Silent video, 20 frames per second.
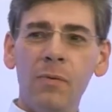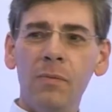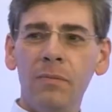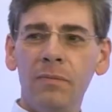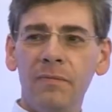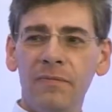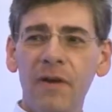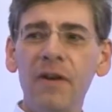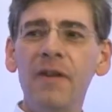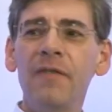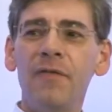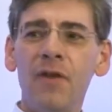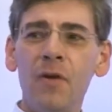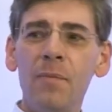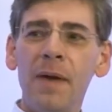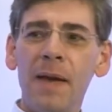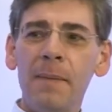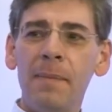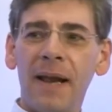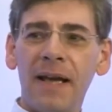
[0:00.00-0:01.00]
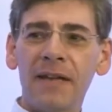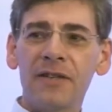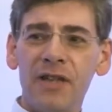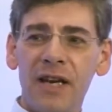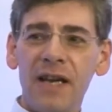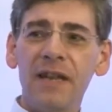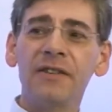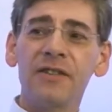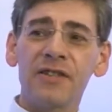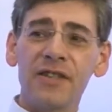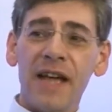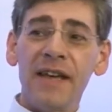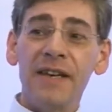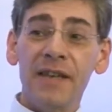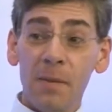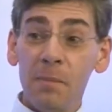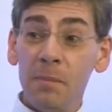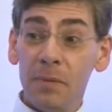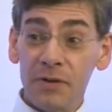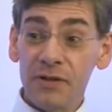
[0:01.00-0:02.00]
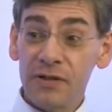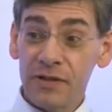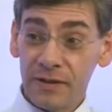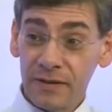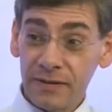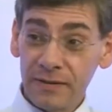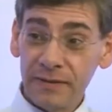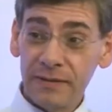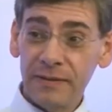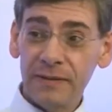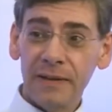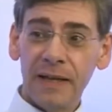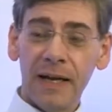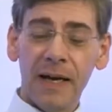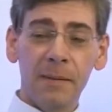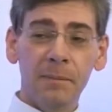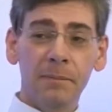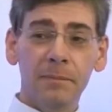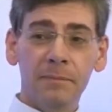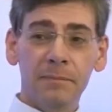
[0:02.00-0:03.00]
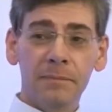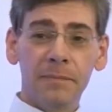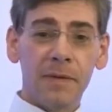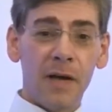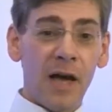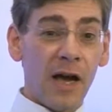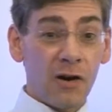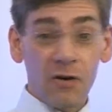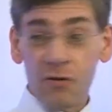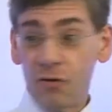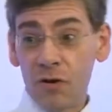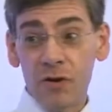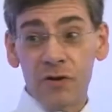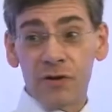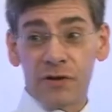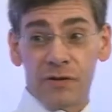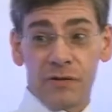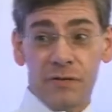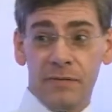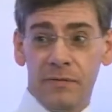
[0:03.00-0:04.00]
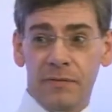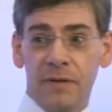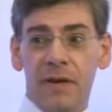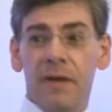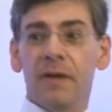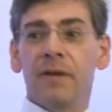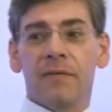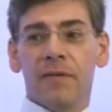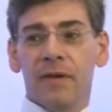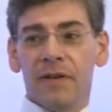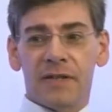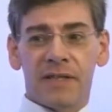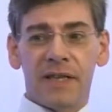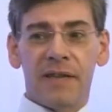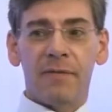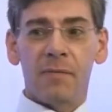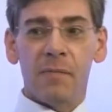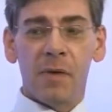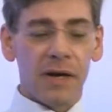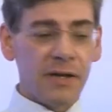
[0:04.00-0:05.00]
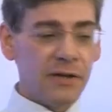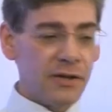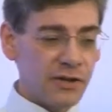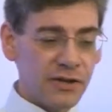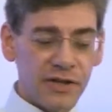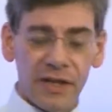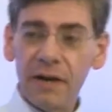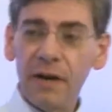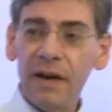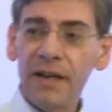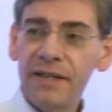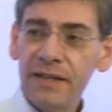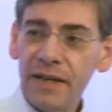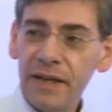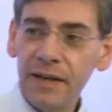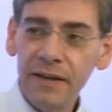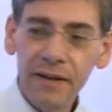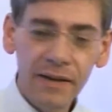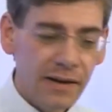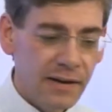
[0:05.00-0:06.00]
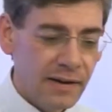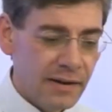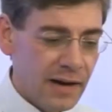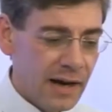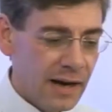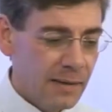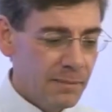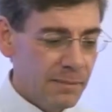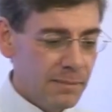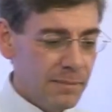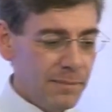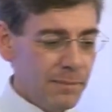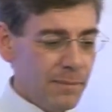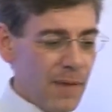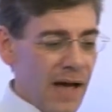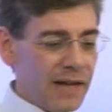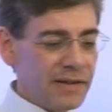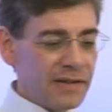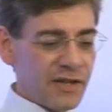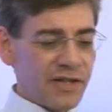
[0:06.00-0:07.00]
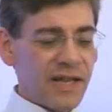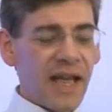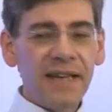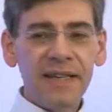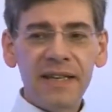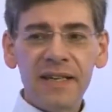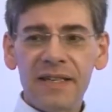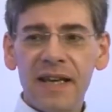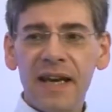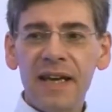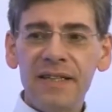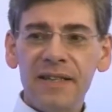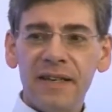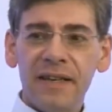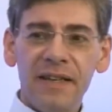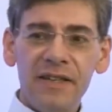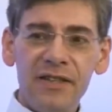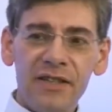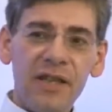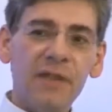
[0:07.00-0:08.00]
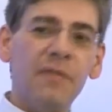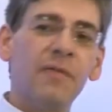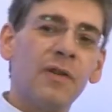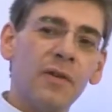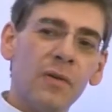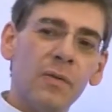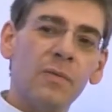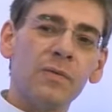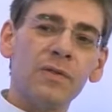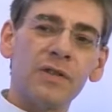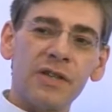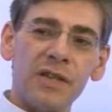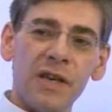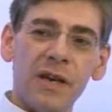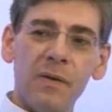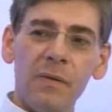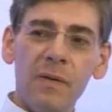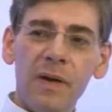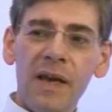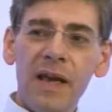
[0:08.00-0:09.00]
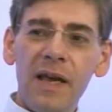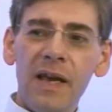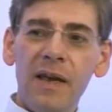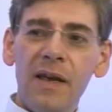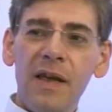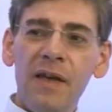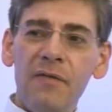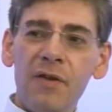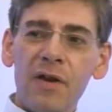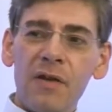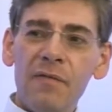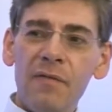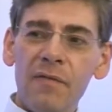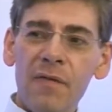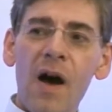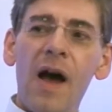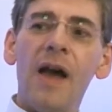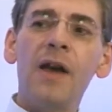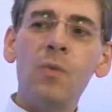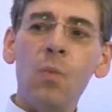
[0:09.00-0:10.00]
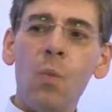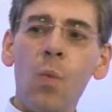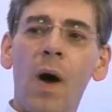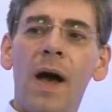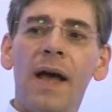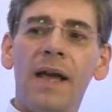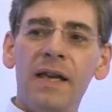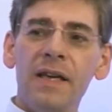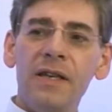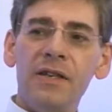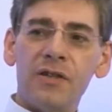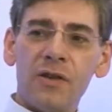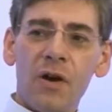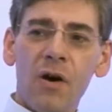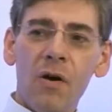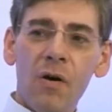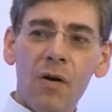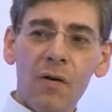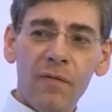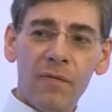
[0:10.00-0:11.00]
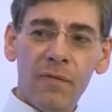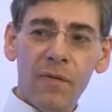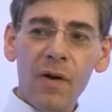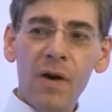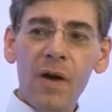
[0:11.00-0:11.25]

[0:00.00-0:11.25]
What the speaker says: Very few people actually understand numbers across the universe, never mind just in IT. Understanding data is difficult, so if you can find ways of